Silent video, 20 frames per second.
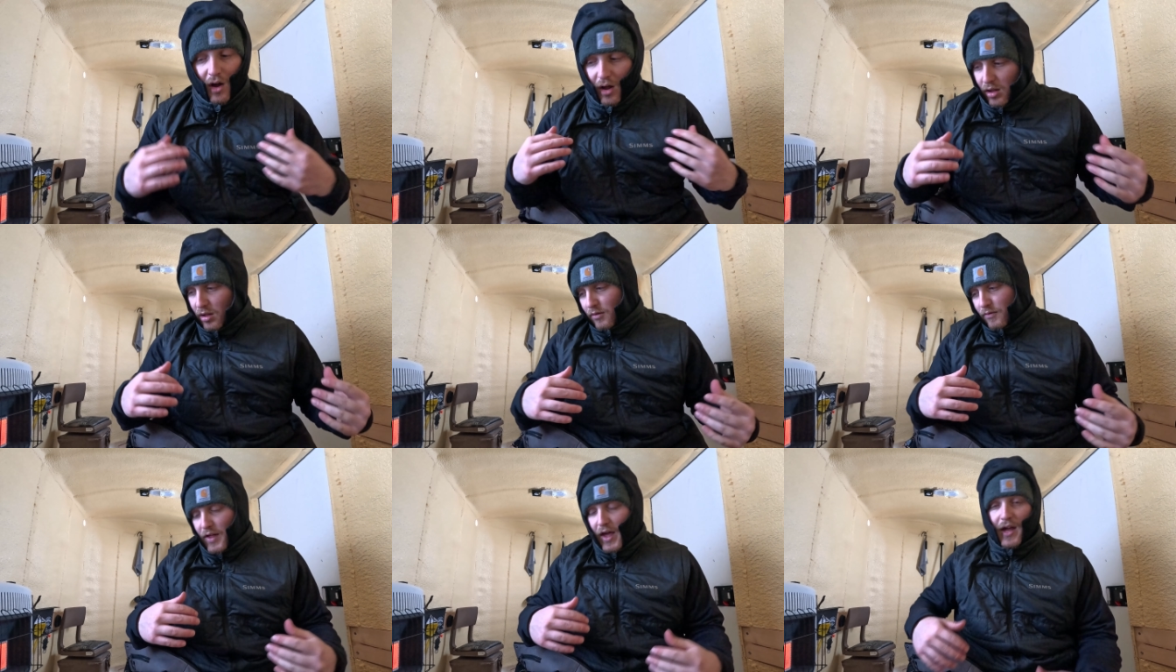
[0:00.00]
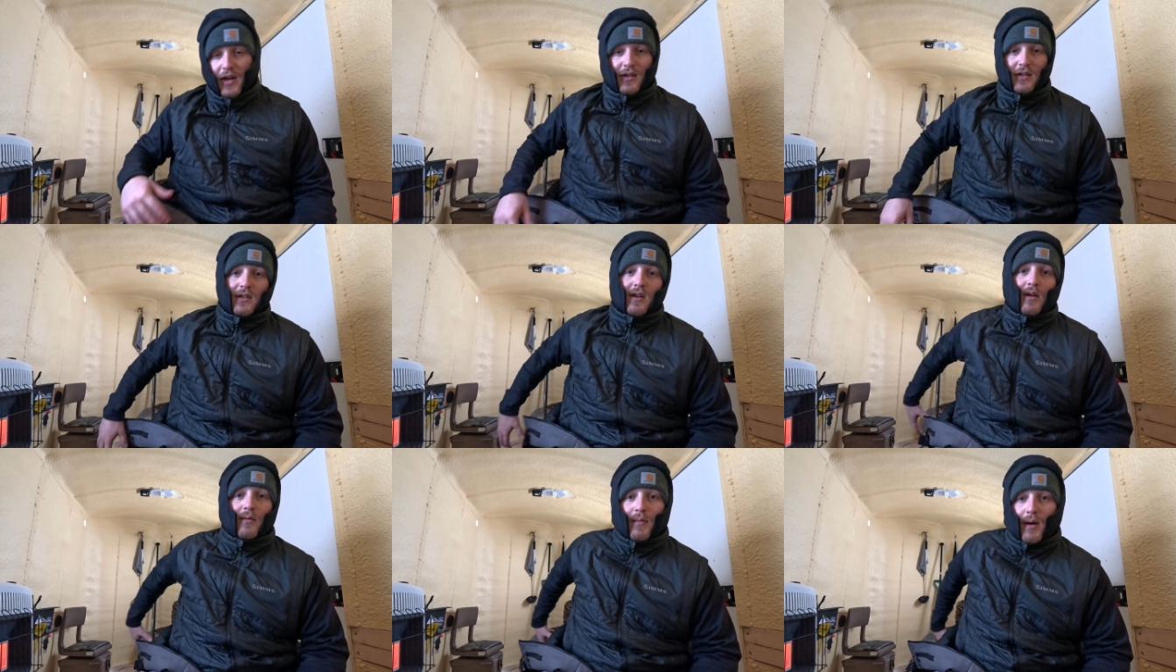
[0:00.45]
All of that
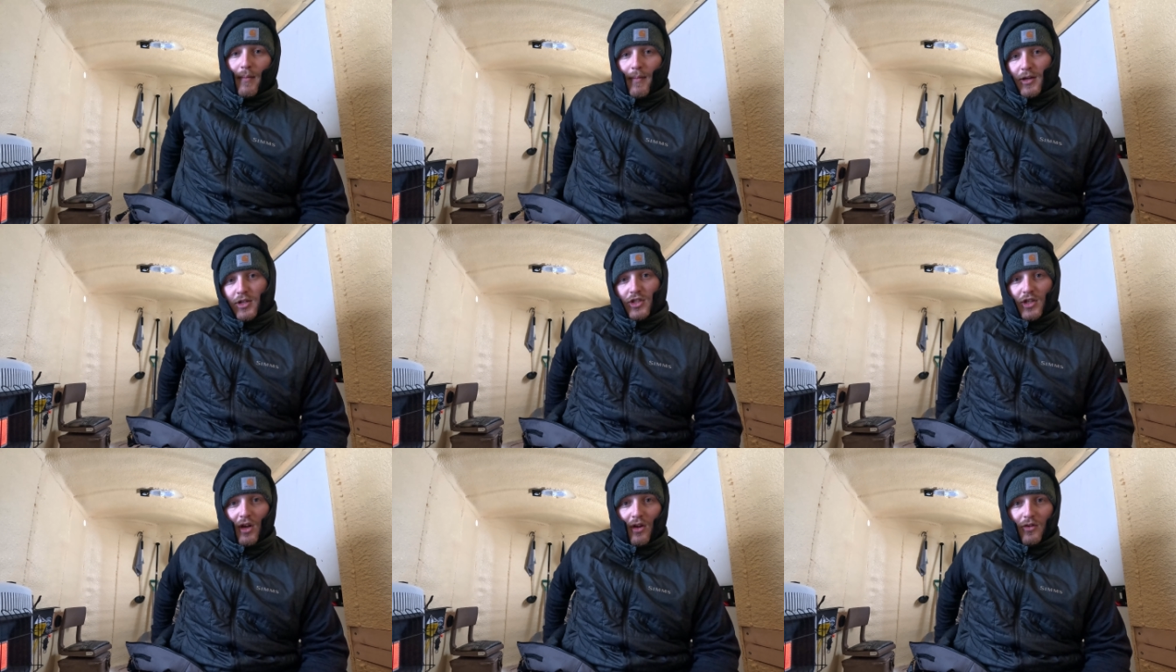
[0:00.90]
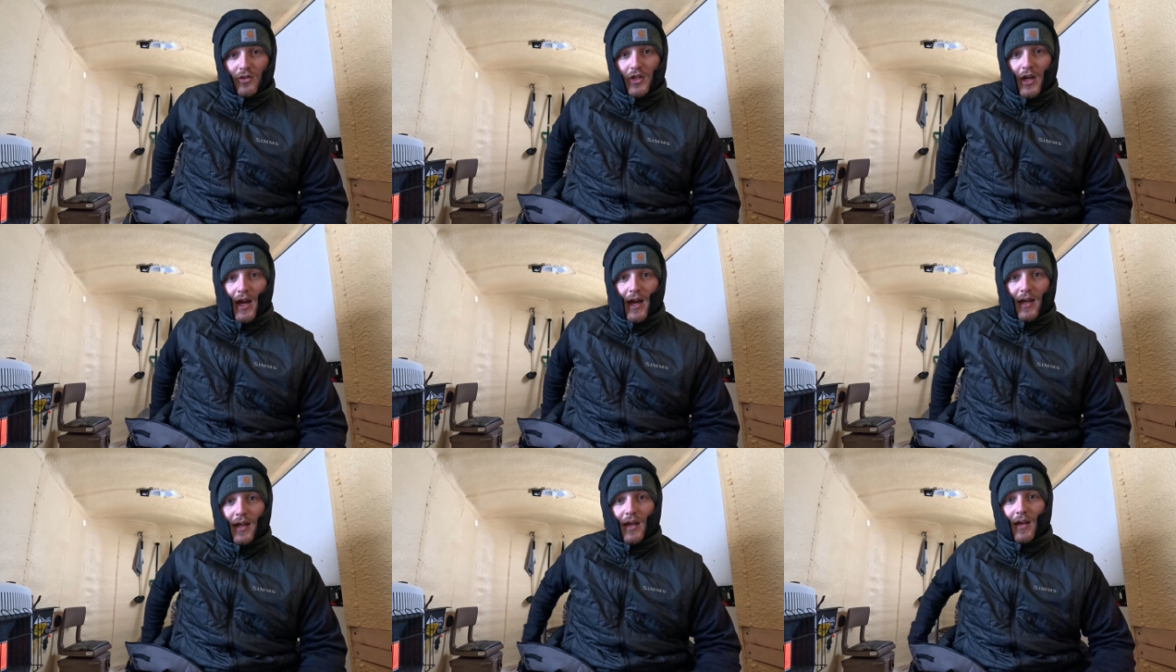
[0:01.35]
is done by my shell
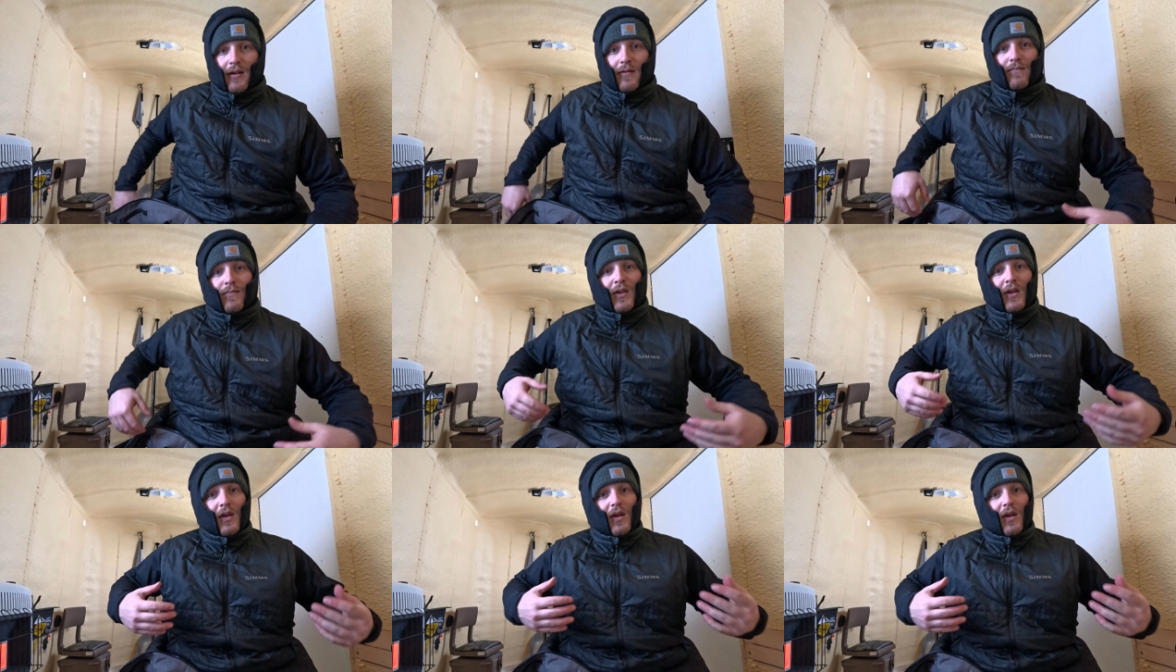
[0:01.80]
jacket.